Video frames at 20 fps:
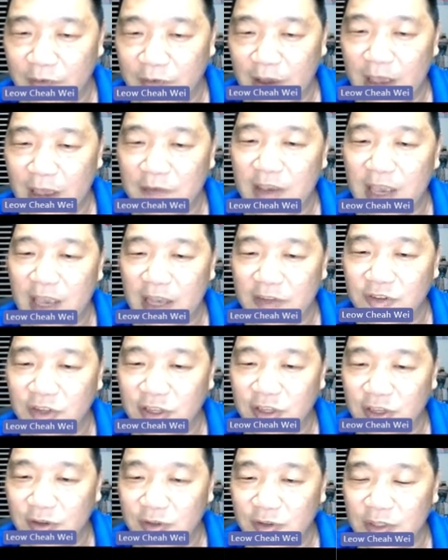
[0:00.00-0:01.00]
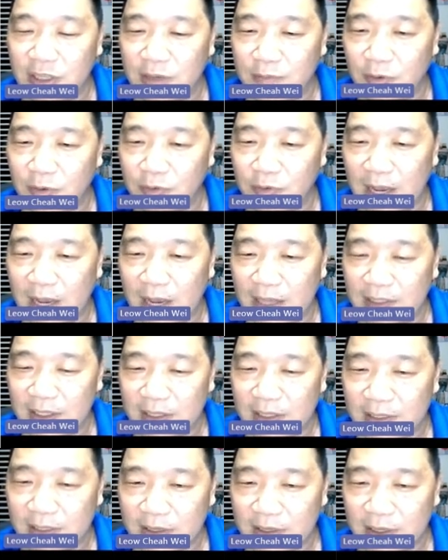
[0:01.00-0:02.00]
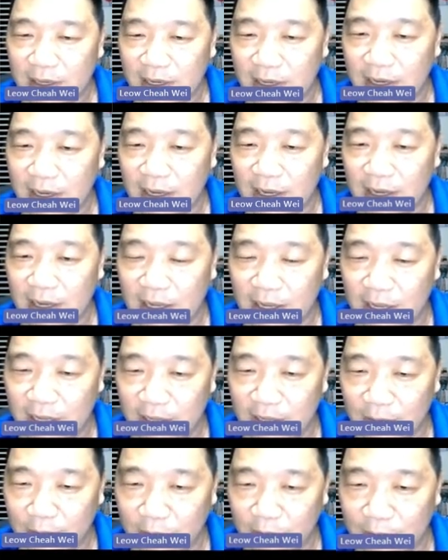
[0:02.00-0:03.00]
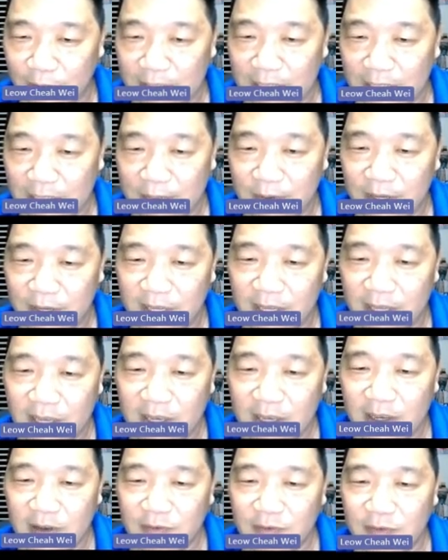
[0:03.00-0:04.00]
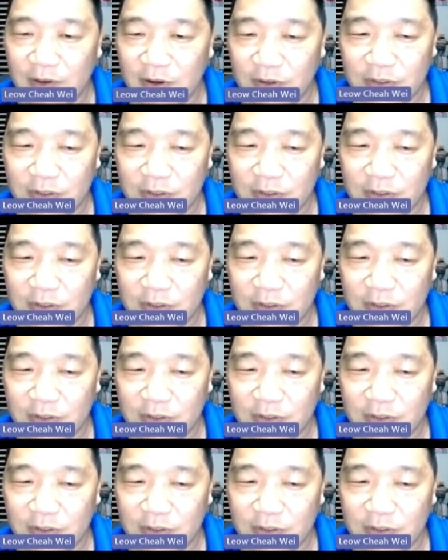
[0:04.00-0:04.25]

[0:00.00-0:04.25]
where we actually use the Modbus library. We